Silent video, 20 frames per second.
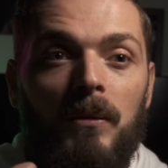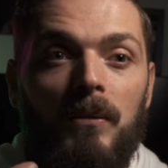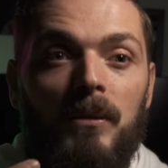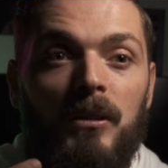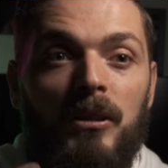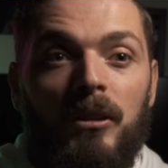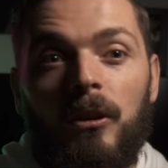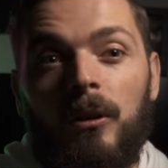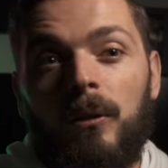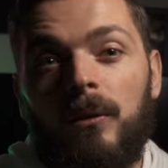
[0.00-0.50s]

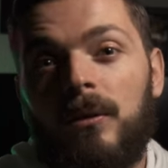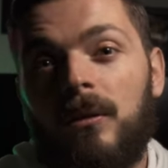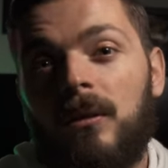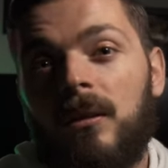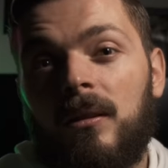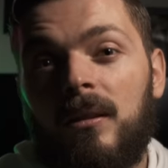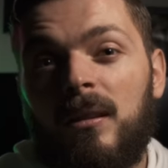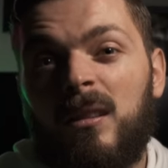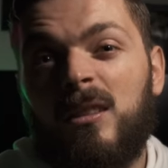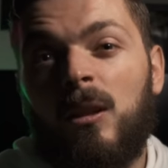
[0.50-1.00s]
you know,
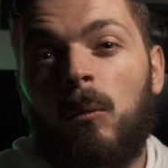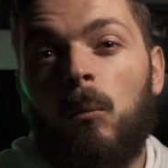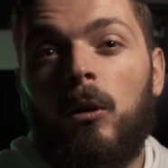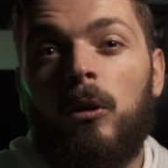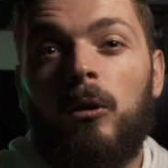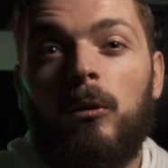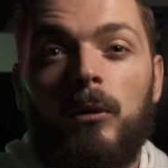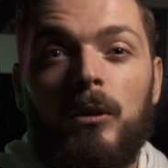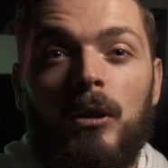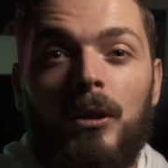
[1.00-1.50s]
someone
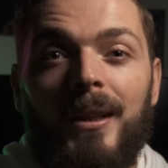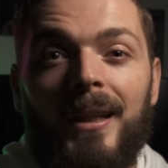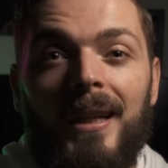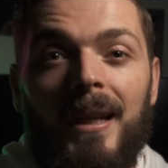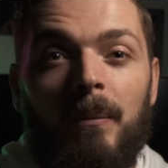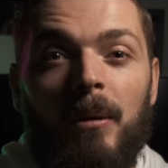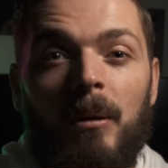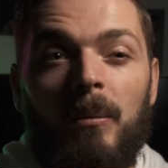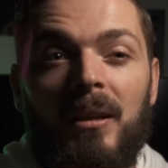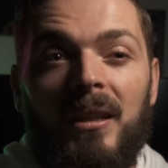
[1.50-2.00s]
who's looking at
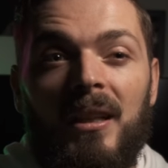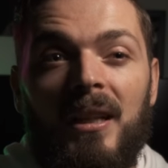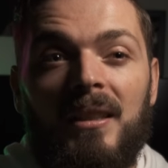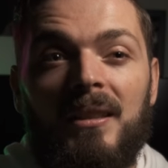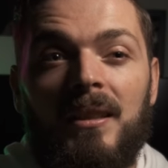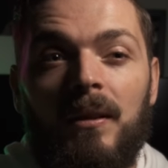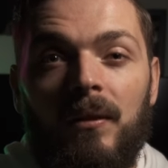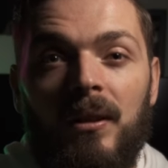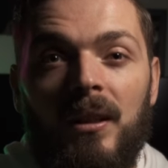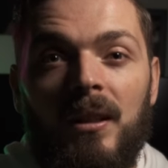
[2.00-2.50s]
maybe an
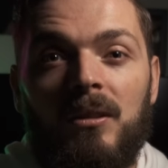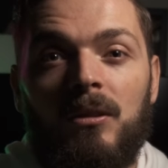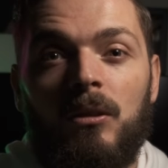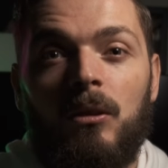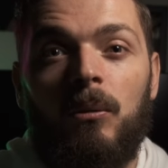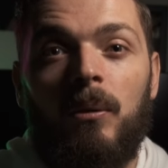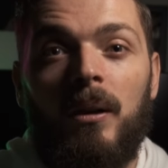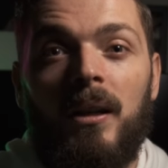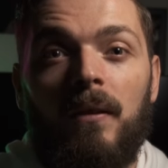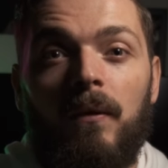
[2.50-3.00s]
A7S
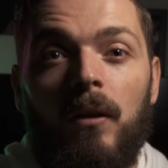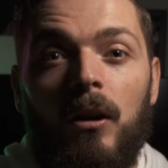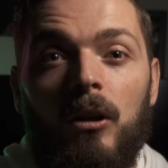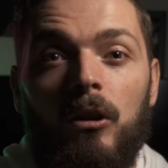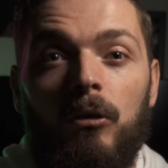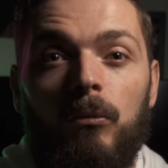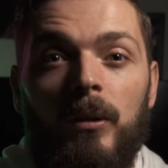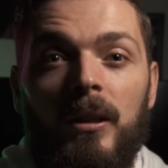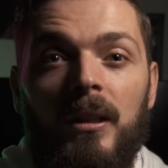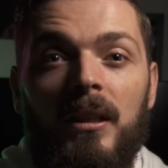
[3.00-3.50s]
or whatever
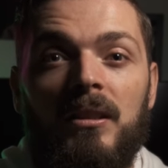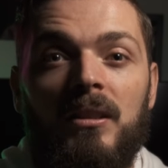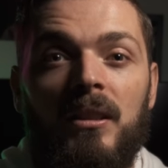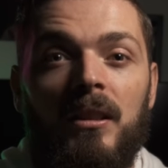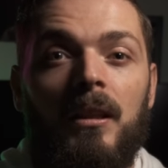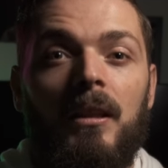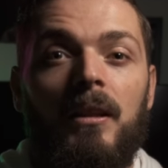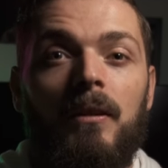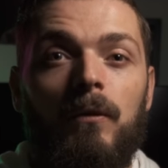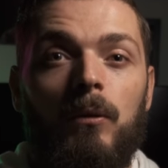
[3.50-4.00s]
could
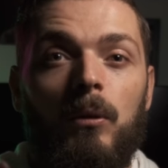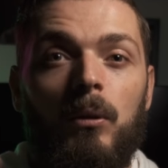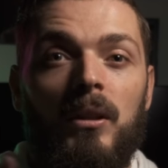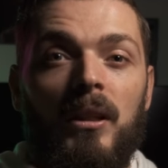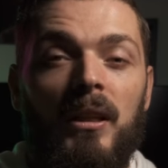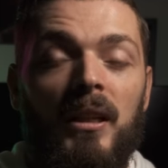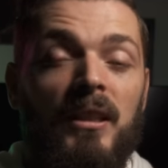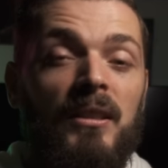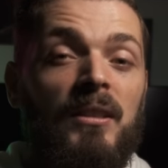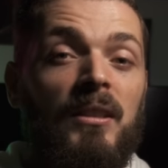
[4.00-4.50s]
realistically afford
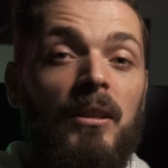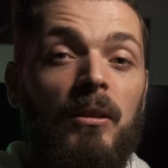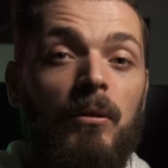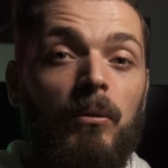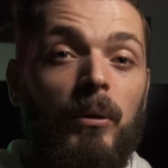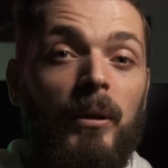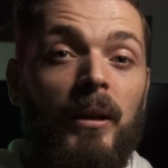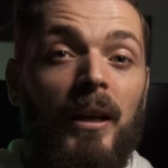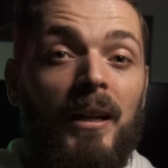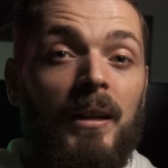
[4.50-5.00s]
an
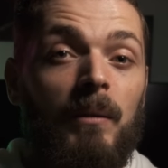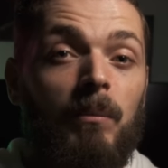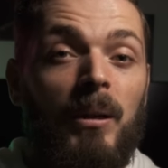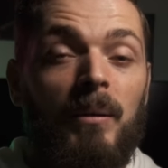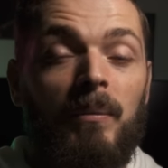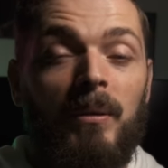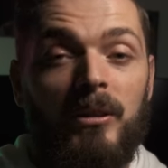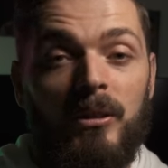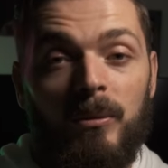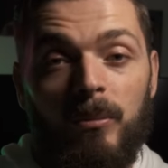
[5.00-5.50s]
XT3 and a
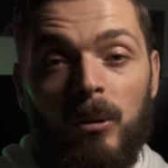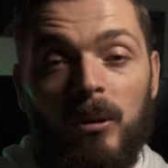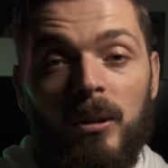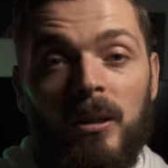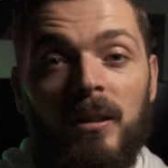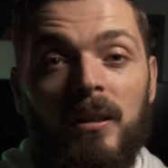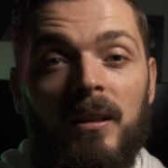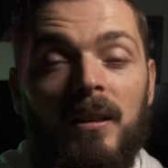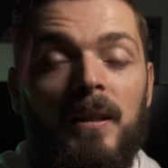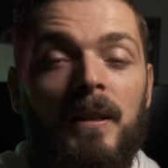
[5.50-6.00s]
Blackmagic
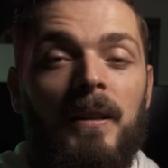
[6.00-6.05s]
Pocket.